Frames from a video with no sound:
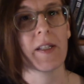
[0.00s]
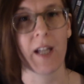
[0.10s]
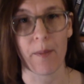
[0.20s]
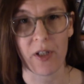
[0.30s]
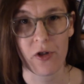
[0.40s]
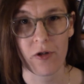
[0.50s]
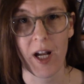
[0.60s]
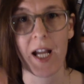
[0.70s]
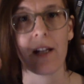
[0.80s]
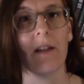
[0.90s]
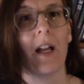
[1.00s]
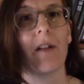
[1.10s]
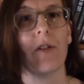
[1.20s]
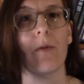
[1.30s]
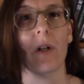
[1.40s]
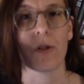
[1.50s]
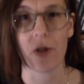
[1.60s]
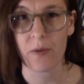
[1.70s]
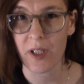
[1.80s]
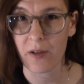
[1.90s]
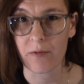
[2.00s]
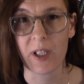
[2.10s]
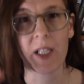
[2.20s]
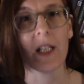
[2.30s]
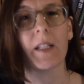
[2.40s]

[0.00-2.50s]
demonstrate that you are doing the reading,